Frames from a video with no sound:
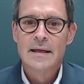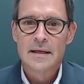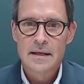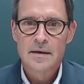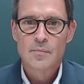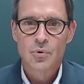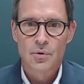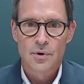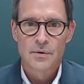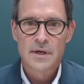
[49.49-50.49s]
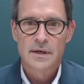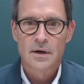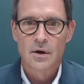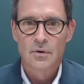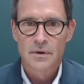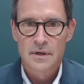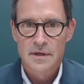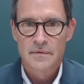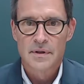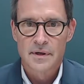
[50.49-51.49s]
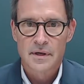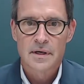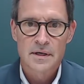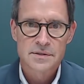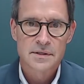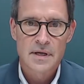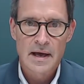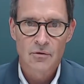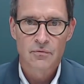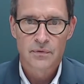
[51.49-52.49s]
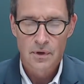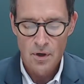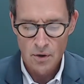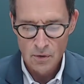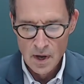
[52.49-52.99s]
in Puerto Rico, given the constant outflow